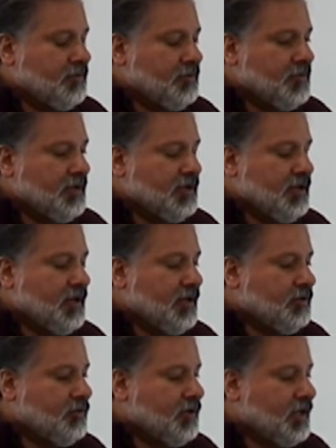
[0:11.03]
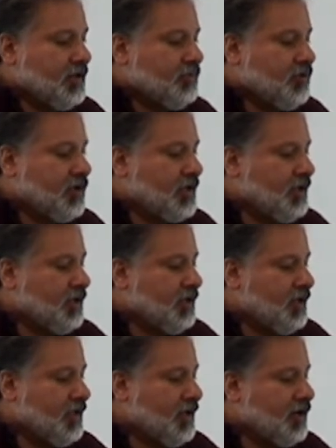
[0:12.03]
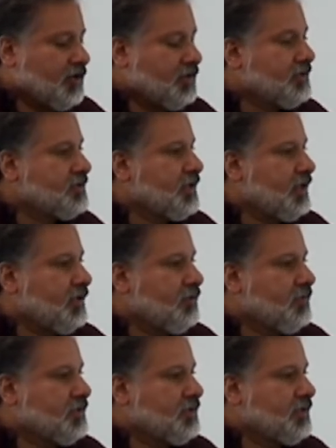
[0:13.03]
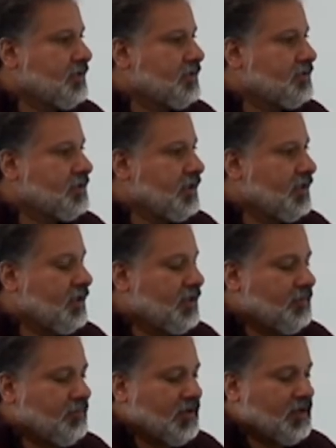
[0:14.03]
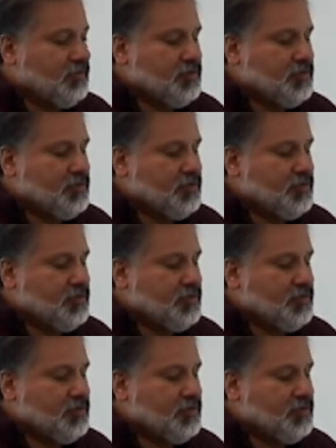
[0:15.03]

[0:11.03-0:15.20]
we've been uh, doing a lot of work in the Hardin site, which is uh, on